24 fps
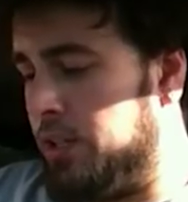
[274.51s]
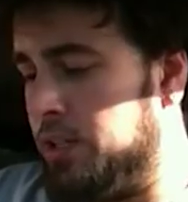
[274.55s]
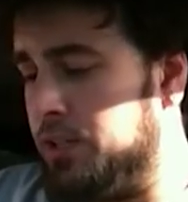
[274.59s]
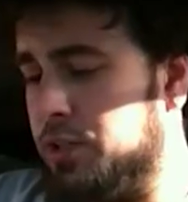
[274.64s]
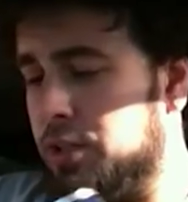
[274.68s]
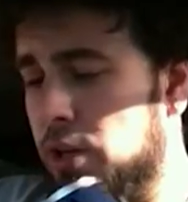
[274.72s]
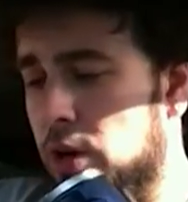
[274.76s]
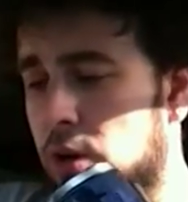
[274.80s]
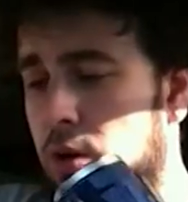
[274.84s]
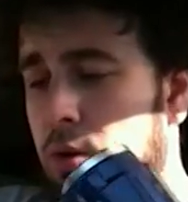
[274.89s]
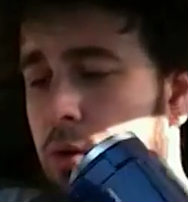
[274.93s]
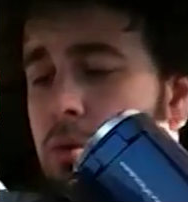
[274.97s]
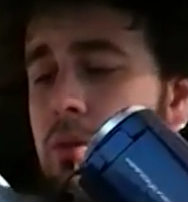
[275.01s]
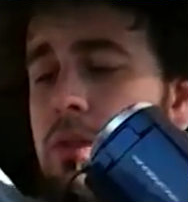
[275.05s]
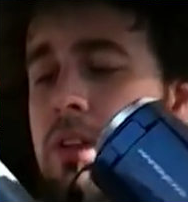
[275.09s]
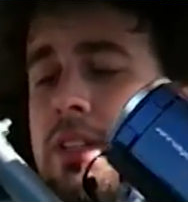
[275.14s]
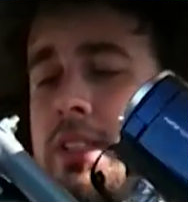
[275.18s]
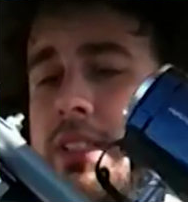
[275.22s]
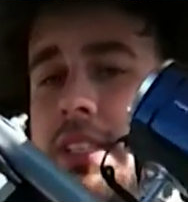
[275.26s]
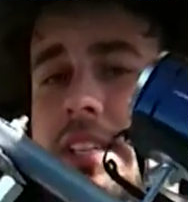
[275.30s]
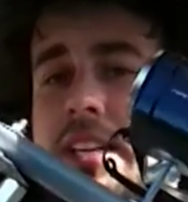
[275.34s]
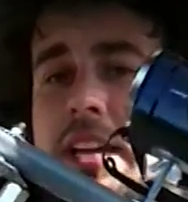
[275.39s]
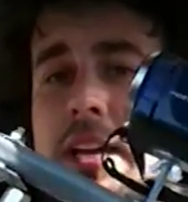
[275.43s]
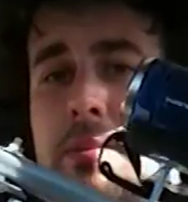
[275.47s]
So
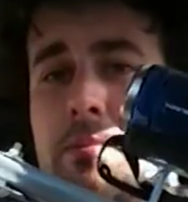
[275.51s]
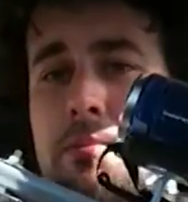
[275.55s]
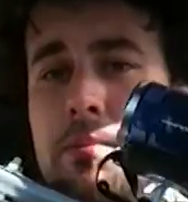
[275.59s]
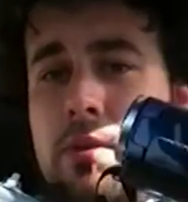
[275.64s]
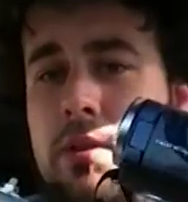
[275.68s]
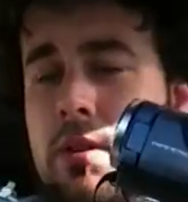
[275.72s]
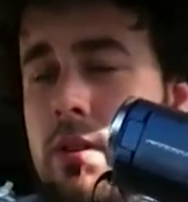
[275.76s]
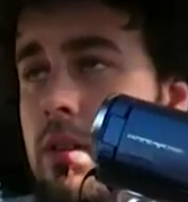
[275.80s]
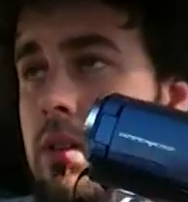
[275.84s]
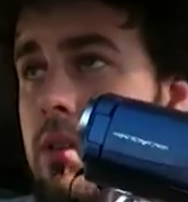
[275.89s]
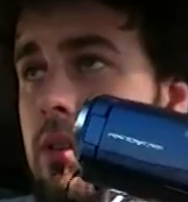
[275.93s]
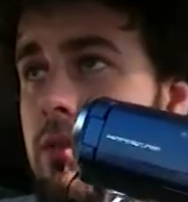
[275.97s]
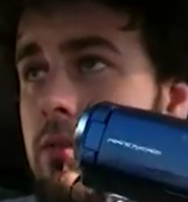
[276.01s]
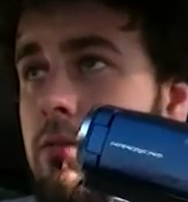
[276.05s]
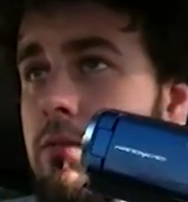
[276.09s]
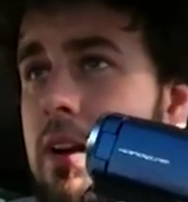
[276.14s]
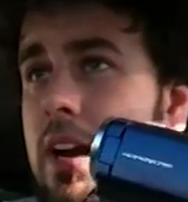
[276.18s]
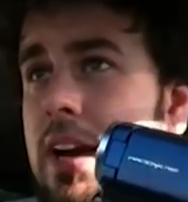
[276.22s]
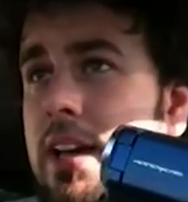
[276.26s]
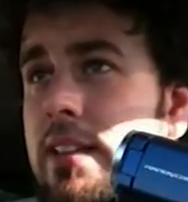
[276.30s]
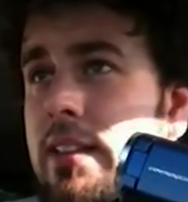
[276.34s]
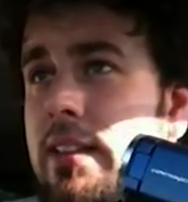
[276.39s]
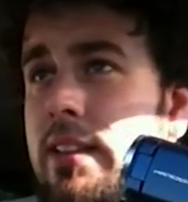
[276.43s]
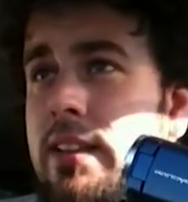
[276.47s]
this gimbal,
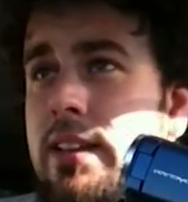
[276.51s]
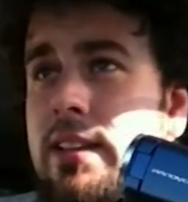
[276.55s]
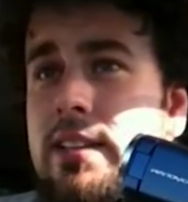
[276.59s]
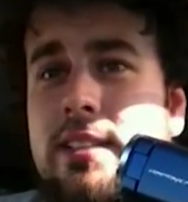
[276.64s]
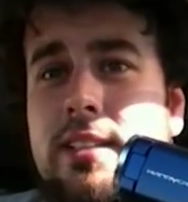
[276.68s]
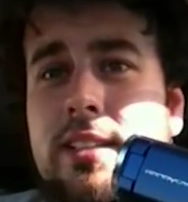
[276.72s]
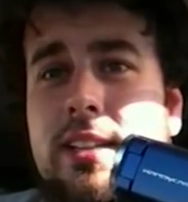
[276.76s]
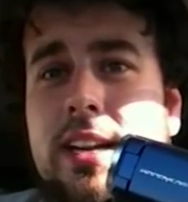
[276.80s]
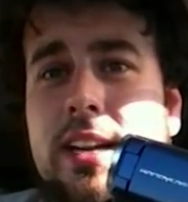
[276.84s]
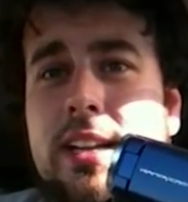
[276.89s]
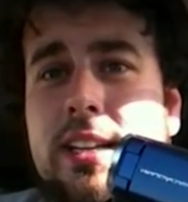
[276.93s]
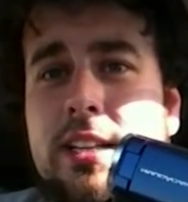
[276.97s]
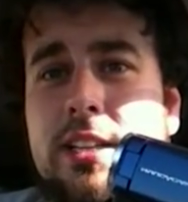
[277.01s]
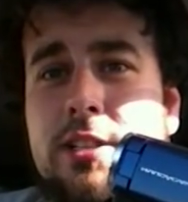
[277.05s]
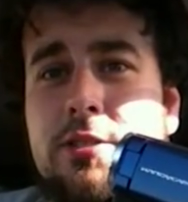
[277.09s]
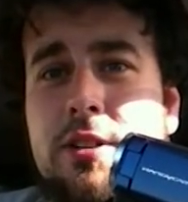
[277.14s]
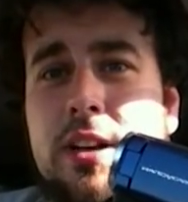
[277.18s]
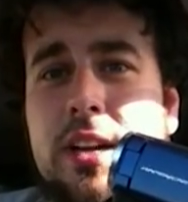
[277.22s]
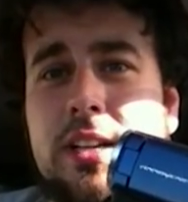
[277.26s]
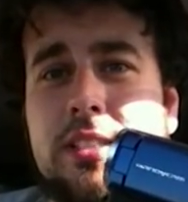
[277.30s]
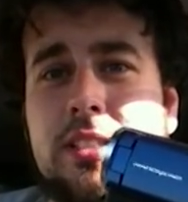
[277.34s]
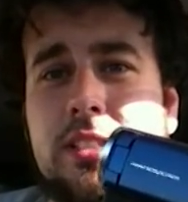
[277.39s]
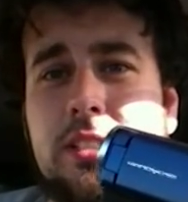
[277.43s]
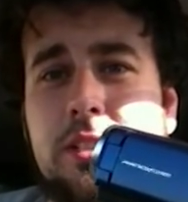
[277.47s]
rather than getting the
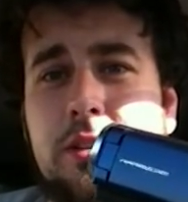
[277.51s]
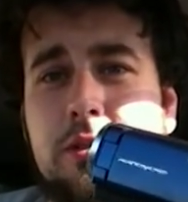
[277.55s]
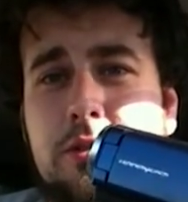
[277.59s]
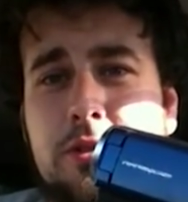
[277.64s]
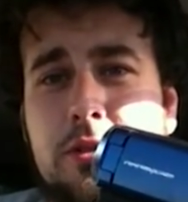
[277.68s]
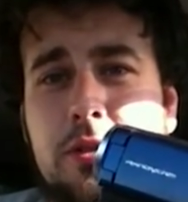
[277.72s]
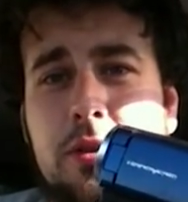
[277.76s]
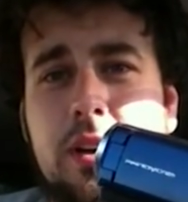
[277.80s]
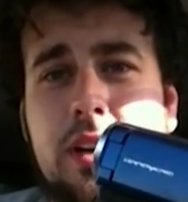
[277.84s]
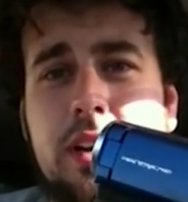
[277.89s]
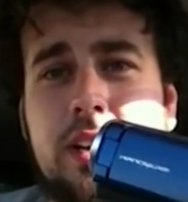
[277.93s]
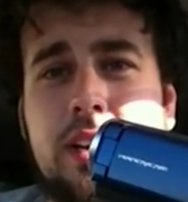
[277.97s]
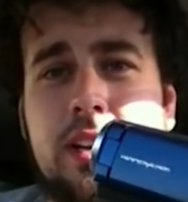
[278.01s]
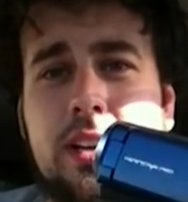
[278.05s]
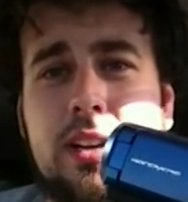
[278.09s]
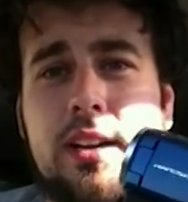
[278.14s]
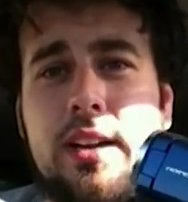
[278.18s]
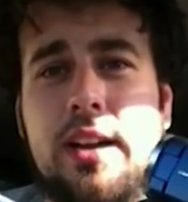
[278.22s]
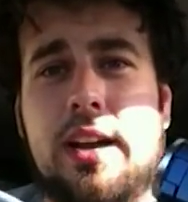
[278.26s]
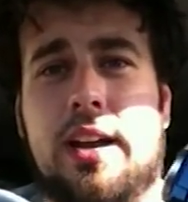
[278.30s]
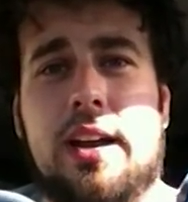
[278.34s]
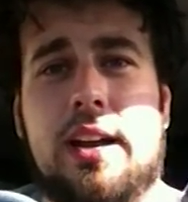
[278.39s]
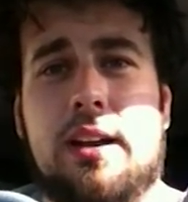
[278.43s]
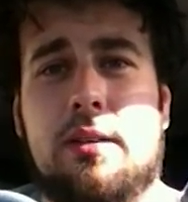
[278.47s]
Traxxas U joint
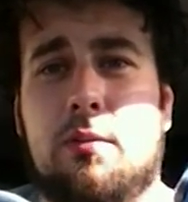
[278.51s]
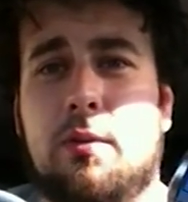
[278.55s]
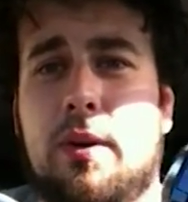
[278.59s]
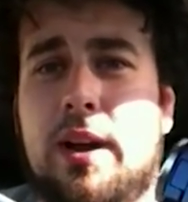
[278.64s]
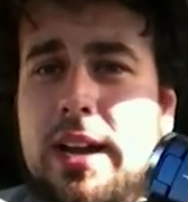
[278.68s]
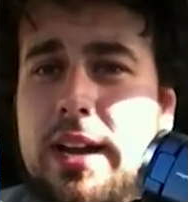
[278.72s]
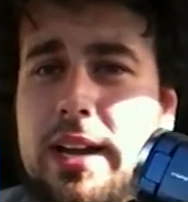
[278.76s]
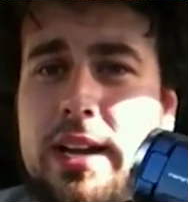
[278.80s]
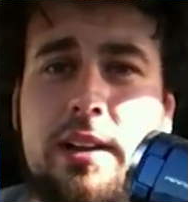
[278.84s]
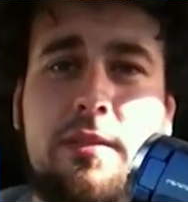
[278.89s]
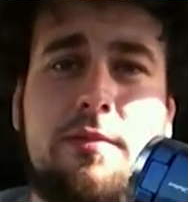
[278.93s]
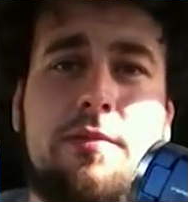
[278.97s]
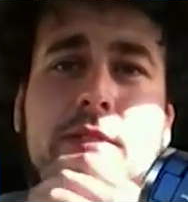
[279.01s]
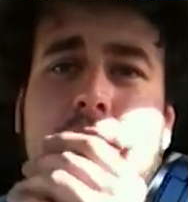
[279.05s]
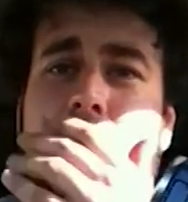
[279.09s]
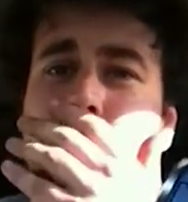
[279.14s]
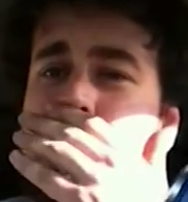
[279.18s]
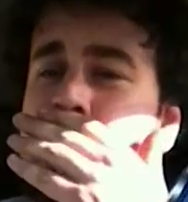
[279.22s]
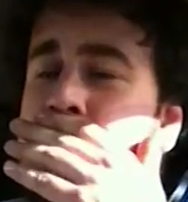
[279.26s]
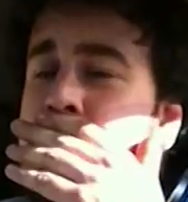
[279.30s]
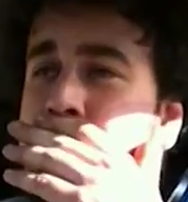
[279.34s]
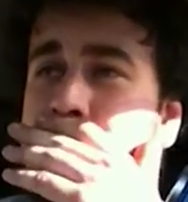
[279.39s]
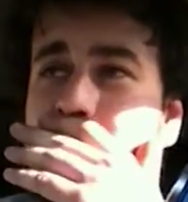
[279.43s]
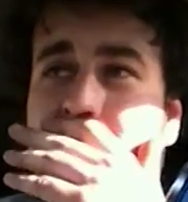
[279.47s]
and waiting for
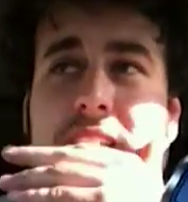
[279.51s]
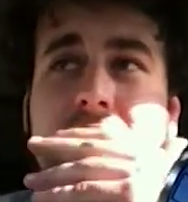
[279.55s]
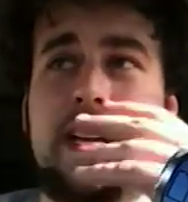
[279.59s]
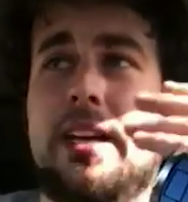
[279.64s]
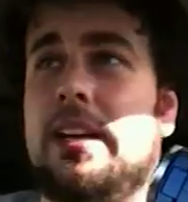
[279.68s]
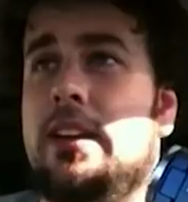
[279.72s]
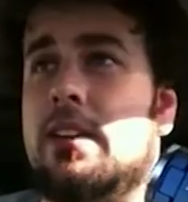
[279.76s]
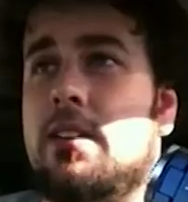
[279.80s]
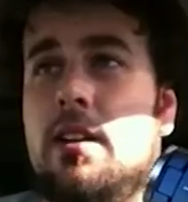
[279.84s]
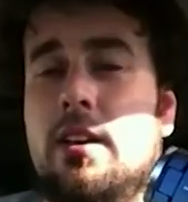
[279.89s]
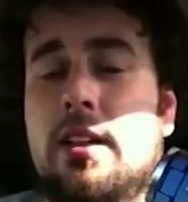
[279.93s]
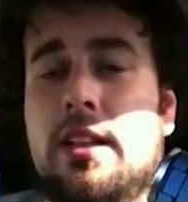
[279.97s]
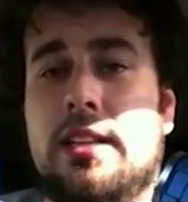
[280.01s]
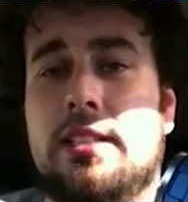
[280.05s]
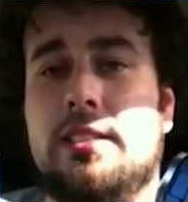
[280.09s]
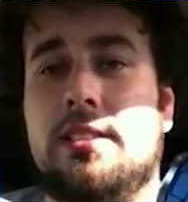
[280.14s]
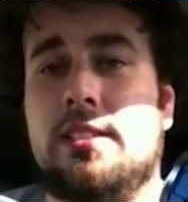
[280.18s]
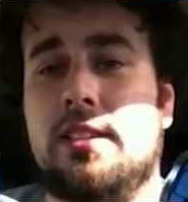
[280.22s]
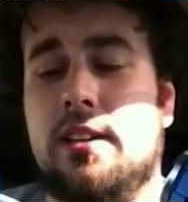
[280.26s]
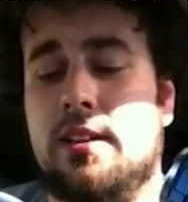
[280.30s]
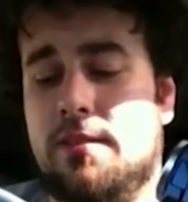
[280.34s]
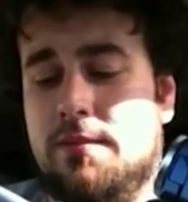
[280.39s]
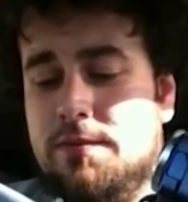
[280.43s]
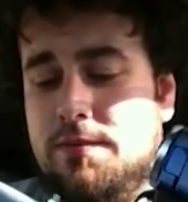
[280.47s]
shipping and all that
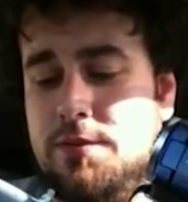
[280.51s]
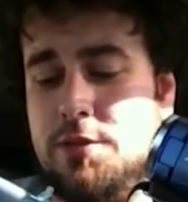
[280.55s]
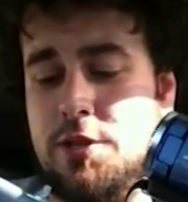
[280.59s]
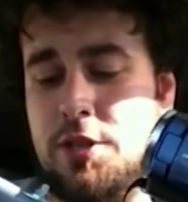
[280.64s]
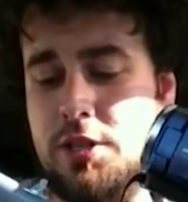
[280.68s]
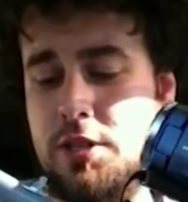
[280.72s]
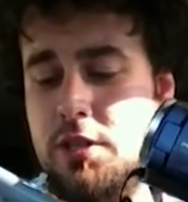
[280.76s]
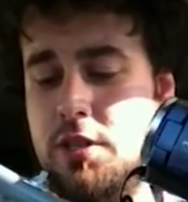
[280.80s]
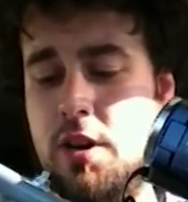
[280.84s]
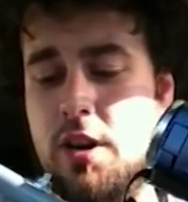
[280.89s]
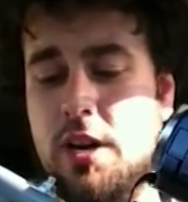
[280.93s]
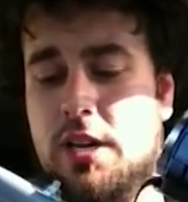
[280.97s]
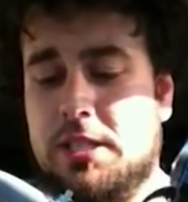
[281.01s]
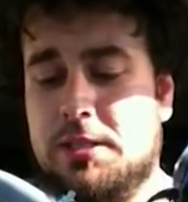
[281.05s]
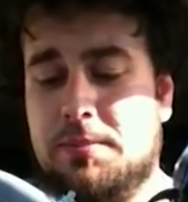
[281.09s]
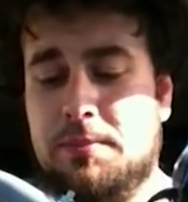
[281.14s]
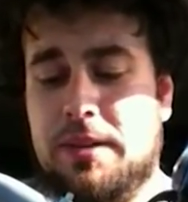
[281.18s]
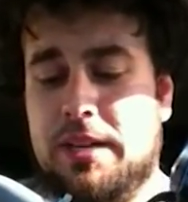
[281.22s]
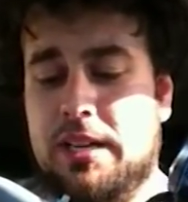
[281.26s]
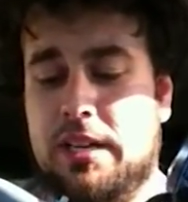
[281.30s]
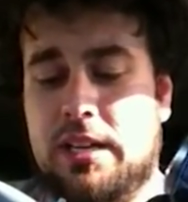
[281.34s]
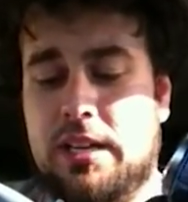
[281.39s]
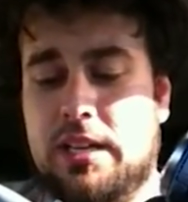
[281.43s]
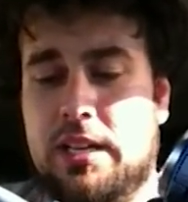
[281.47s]
stuff, just cost
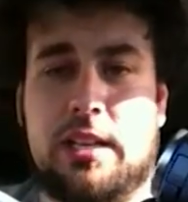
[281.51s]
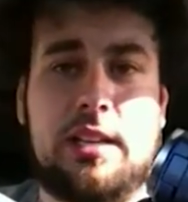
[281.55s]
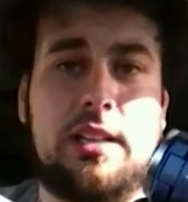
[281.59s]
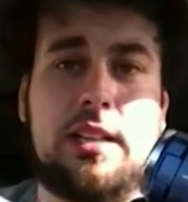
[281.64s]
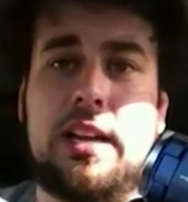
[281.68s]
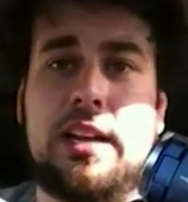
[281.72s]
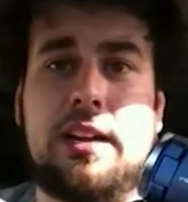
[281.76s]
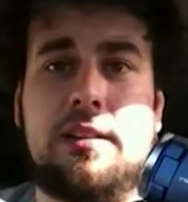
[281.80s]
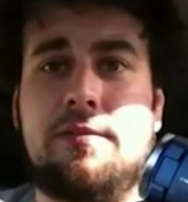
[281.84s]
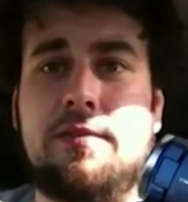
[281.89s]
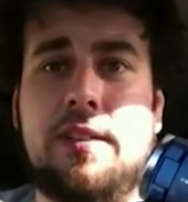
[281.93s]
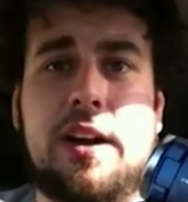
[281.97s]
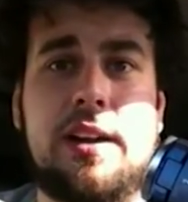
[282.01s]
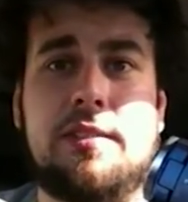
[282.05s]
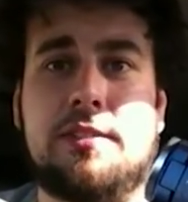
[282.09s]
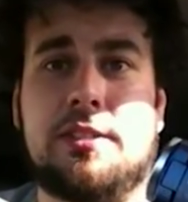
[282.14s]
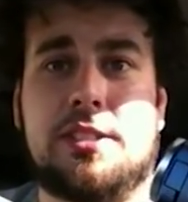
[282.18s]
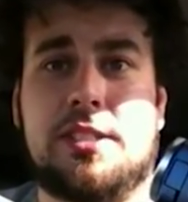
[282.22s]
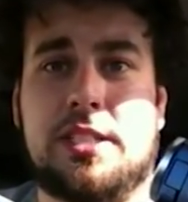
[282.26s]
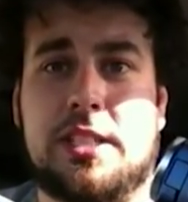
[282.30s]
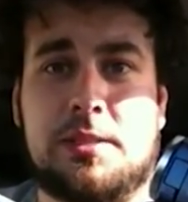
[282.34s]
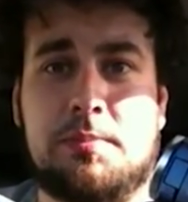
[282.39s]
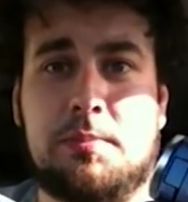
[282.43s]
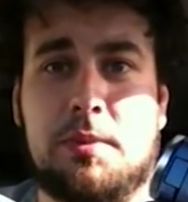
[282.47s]
me like five
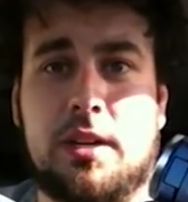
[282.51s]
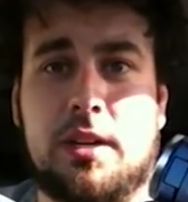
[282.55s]
or six